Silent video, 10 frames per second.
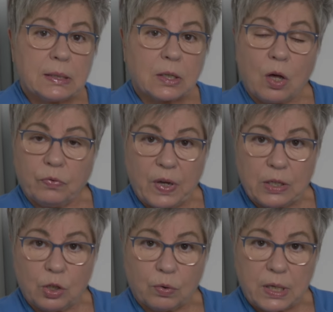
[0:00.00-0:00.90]
It's called
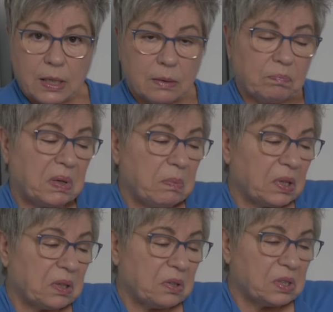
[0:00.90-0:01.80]
fenugreek.
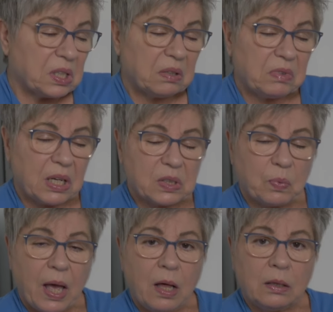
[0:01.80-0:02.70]
People use it as
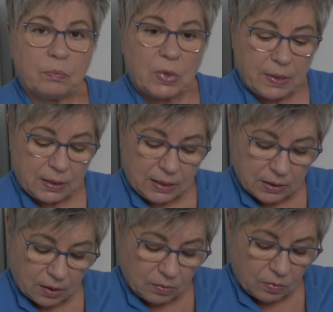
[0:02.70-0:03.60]
well when they
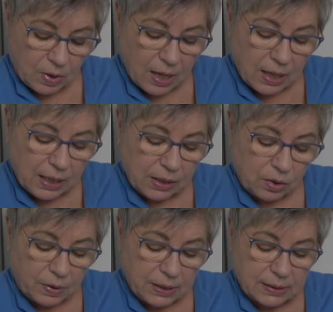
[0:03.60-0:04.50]
need to
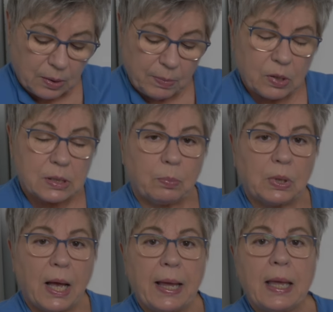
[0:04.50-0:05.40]
increase their milk
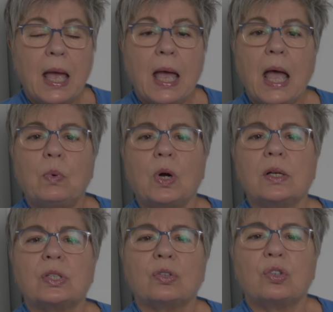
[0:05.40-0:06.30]
supply. And we're also